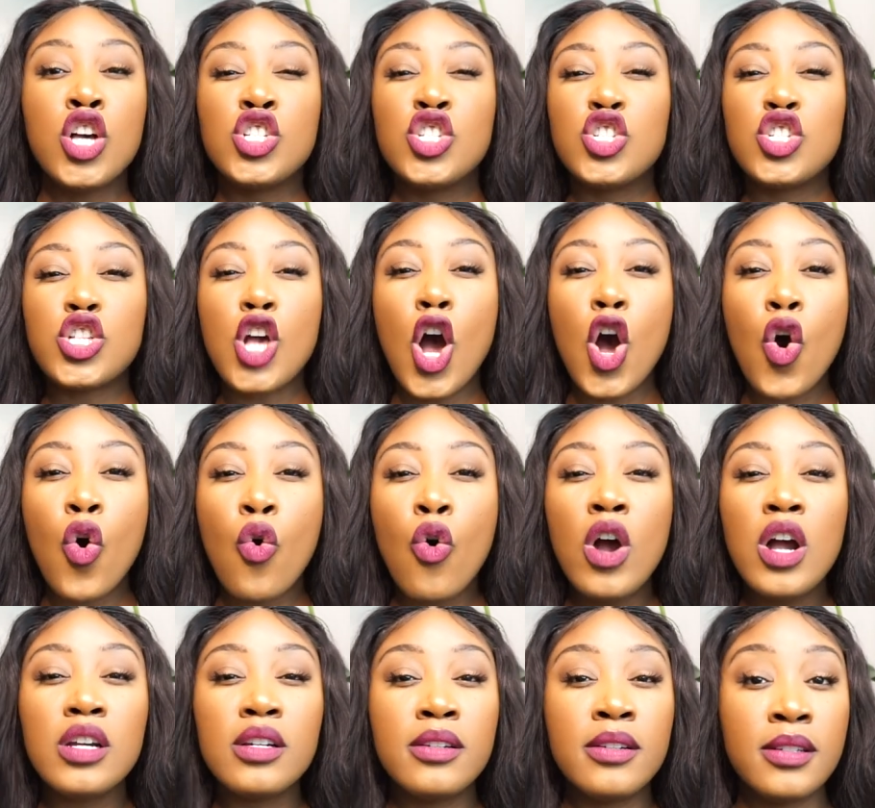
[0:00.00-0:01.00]

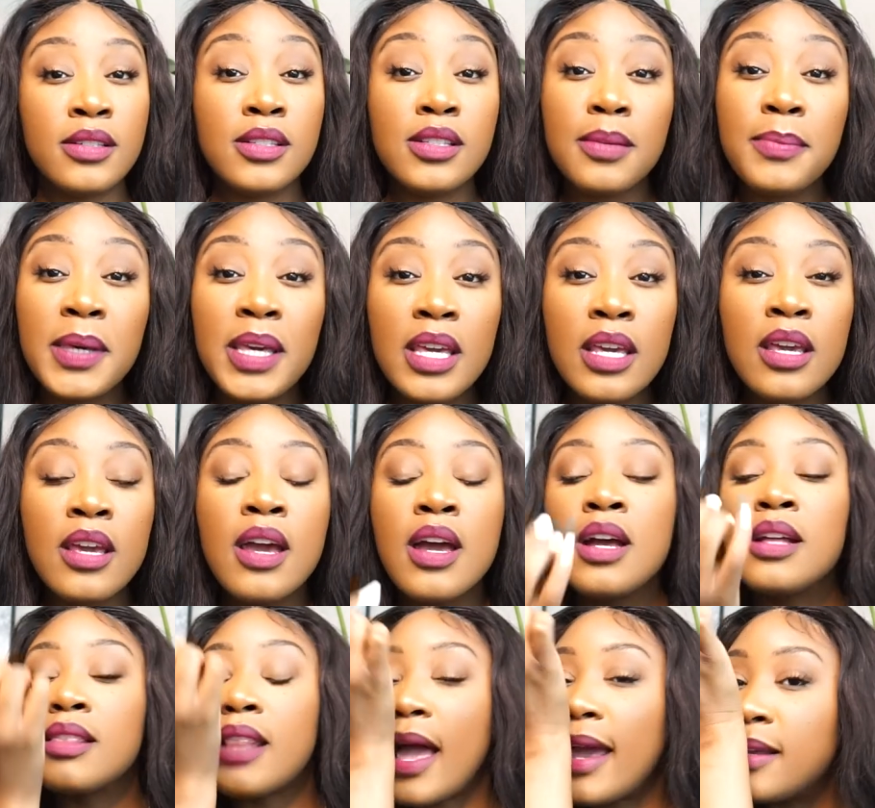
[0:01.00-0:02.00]
so good to me
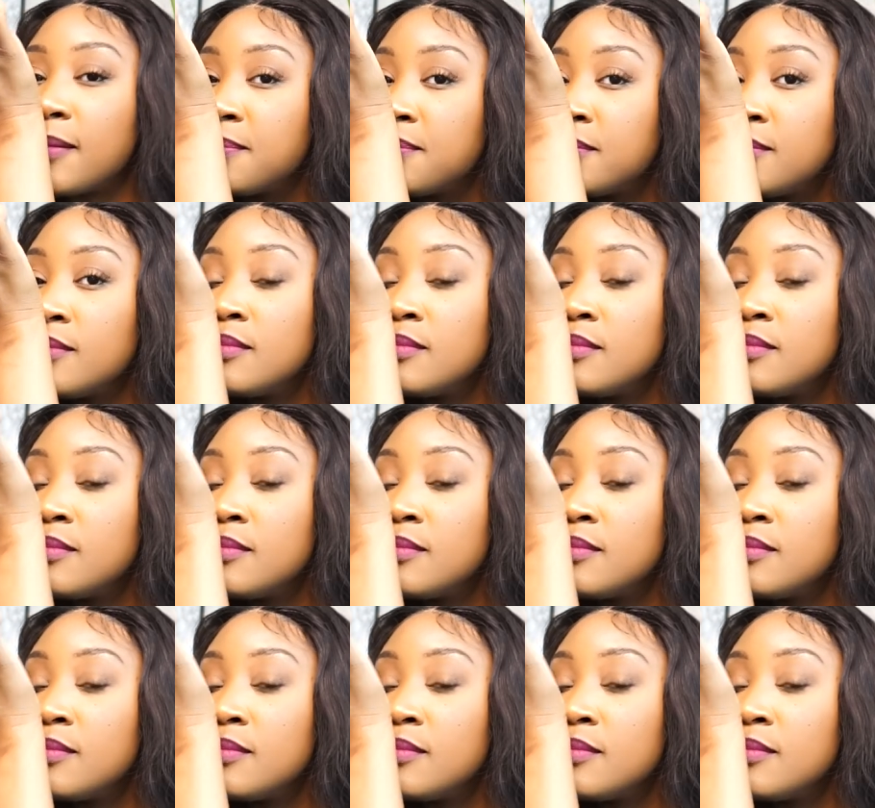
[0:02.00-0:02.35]
like